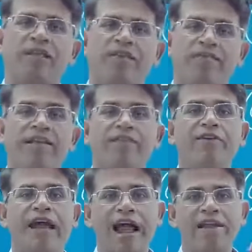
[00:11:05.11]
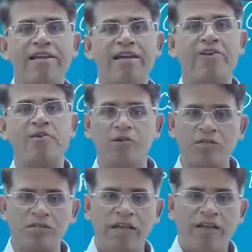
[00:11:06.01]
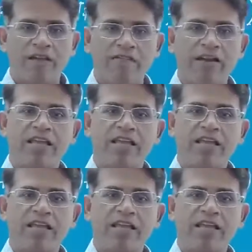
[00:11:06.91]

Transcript: We'll give you handwritten notes, we'll